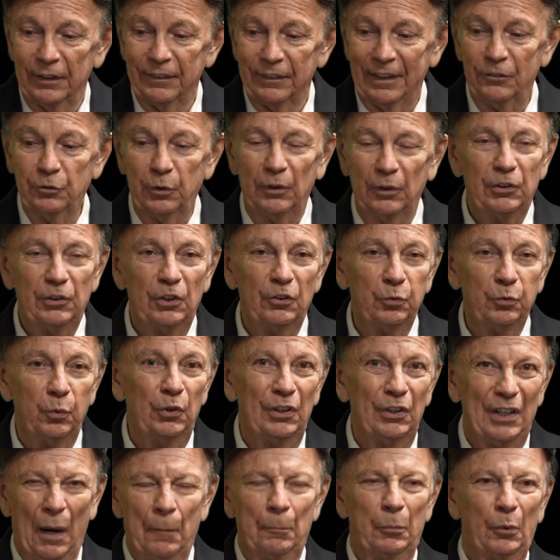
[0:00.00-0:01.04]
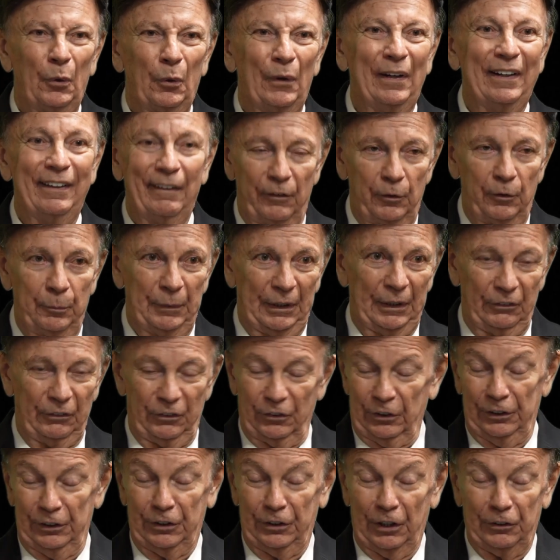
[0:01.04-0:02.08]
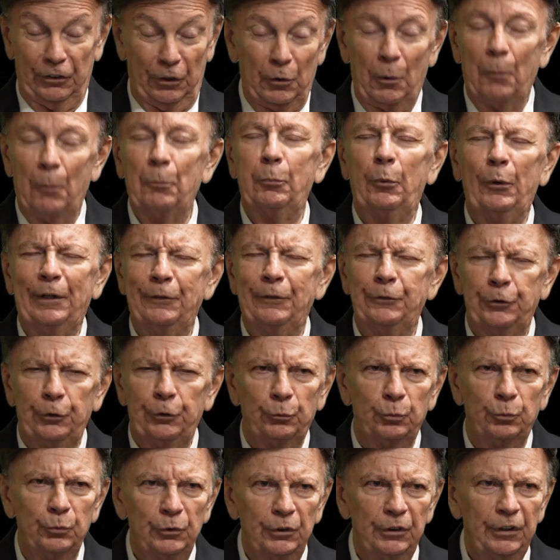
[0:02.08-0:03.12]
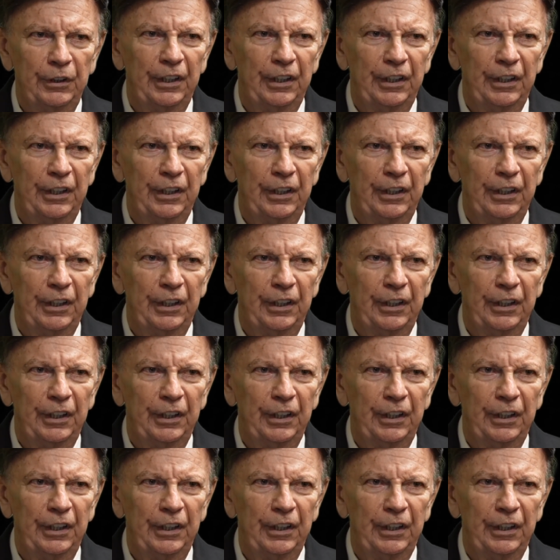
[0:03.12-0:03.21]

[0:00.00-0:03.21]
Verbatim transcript: That's what this word abradeth means. He doesn't abrade you.